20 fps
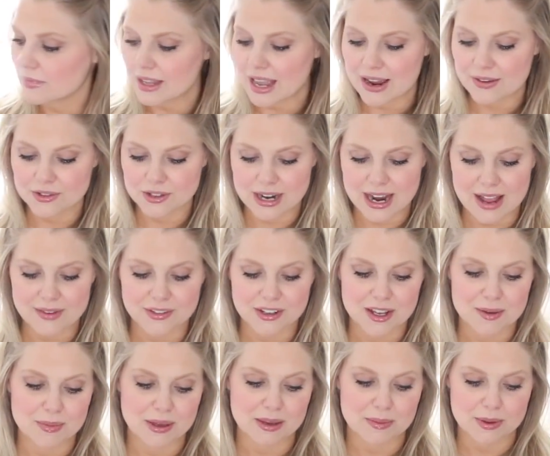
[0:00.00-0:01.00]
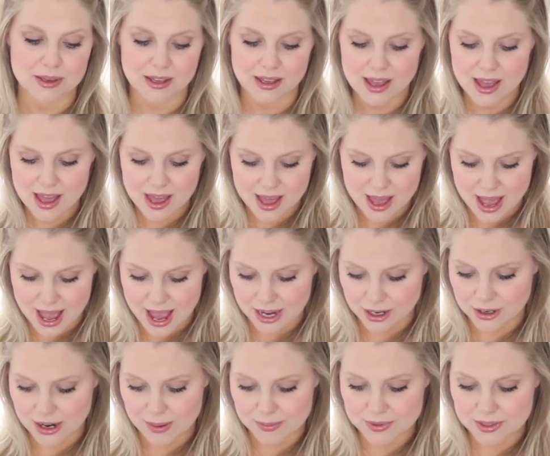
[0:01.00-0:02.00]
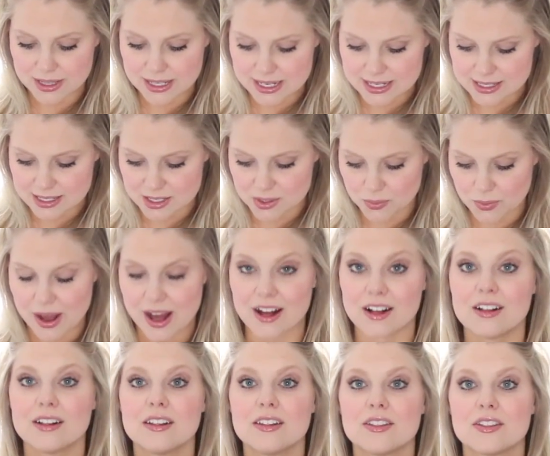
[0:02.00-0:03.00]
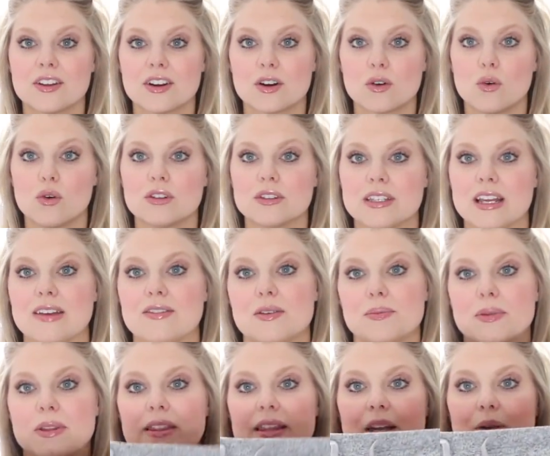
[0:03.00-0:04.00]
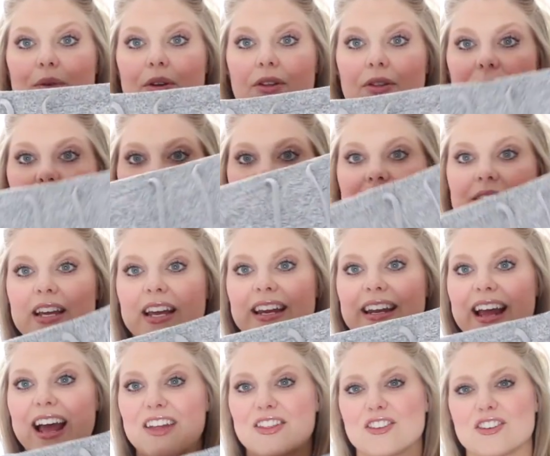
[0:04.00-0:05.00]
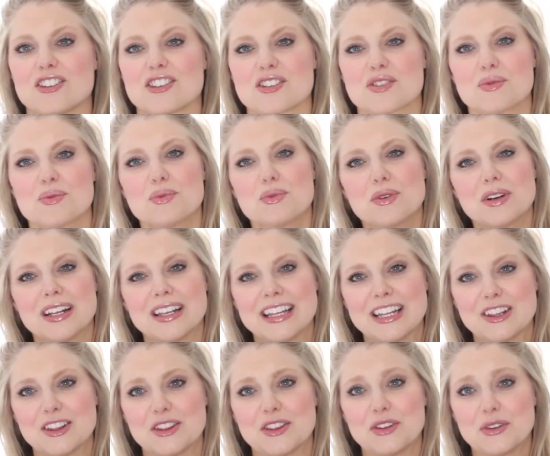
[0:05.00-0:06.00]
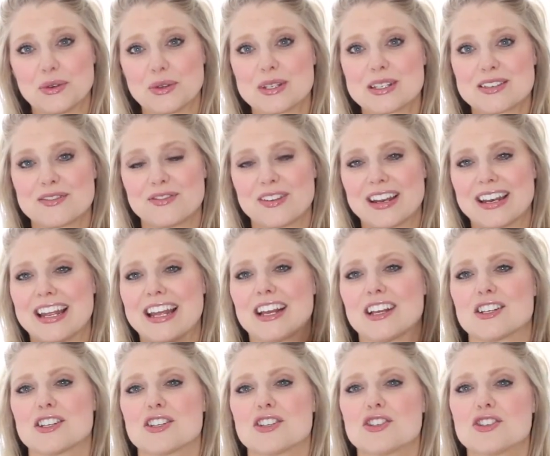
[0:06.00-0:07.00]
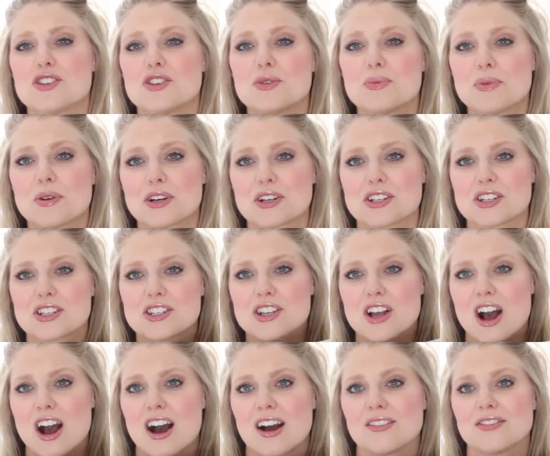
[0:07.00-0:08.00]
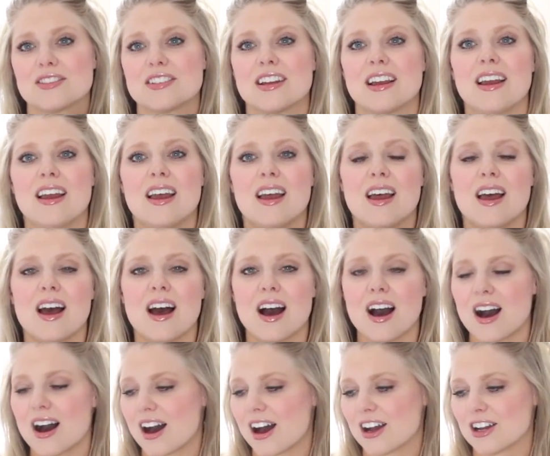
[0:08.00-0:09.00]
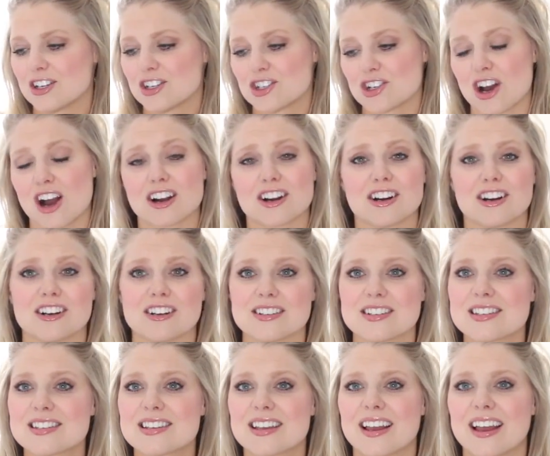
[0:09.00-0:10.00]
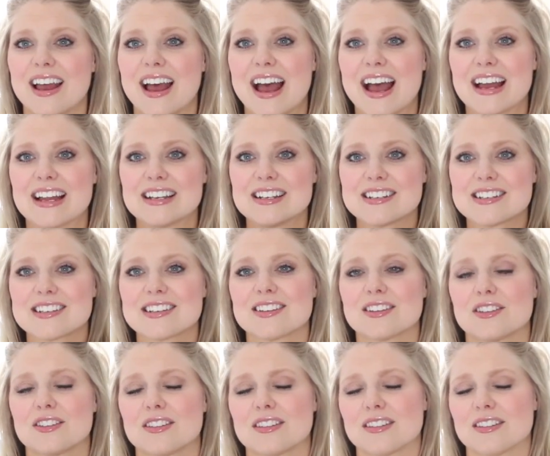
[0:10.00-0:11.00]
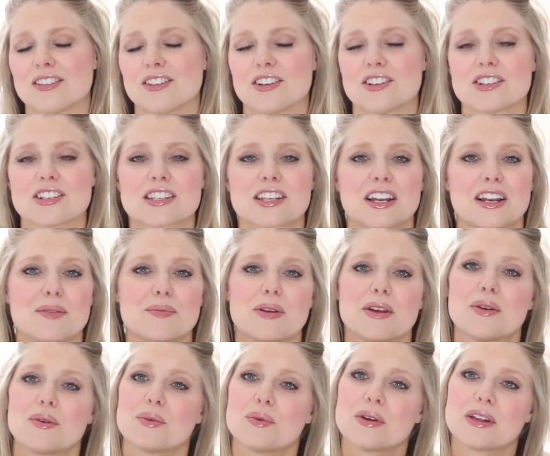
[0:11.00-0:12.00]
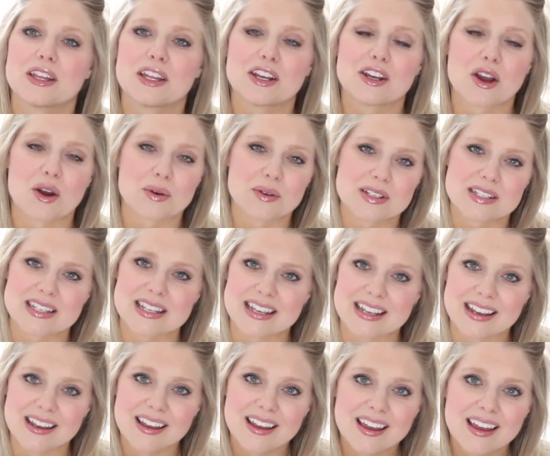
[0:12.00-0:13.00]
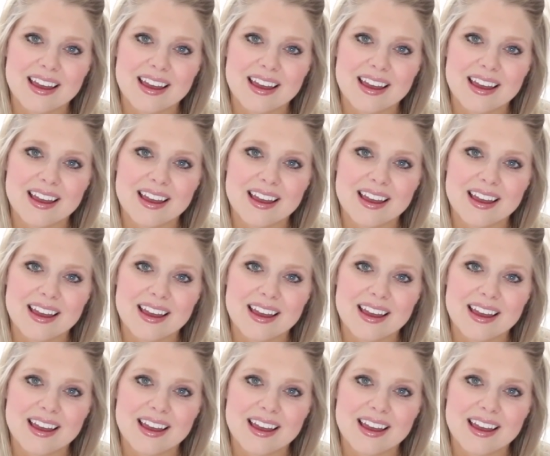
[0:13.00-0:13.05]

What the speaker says: after having a baby. I grabbed these as well. They're Old Navy, but they were thrifted, and they're just really loose fitting, super soft joggers, and they're just going to be really cozy